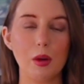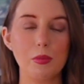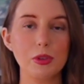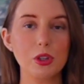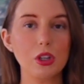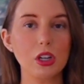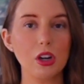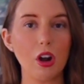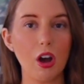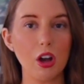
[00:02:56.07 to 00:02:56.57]

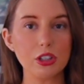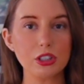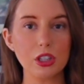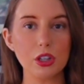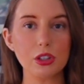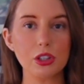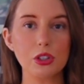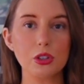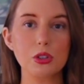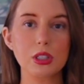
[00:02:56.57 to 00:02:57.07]
You can also
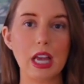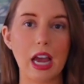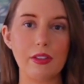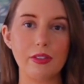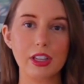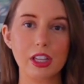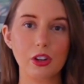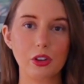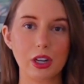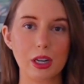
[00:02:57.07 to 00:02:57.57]
use
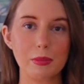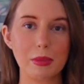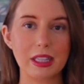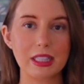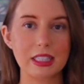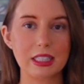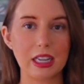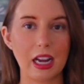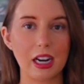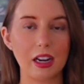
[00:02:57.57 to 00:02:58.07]
heavy cream
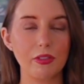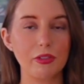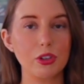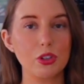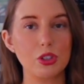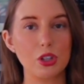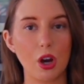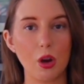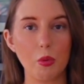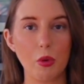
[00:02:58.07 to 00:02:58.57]
instead if
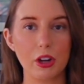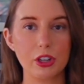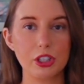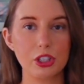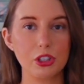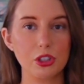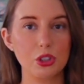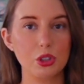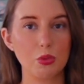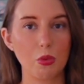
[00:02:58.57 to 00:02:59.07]
you don't want
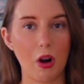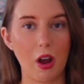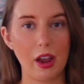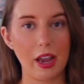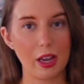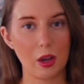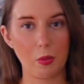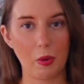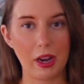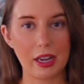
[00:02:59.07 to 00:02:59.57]
to use raw
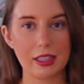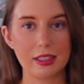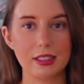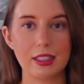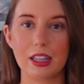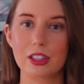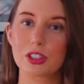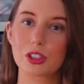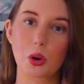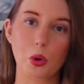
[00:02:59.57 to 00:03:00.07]
egg whites.
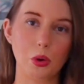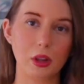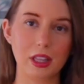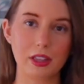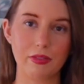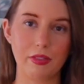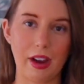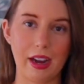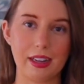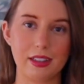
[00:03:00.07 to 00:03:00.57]
That's
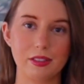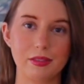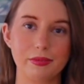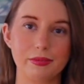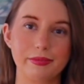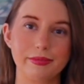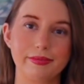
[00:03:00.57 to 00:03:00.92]
totally fine.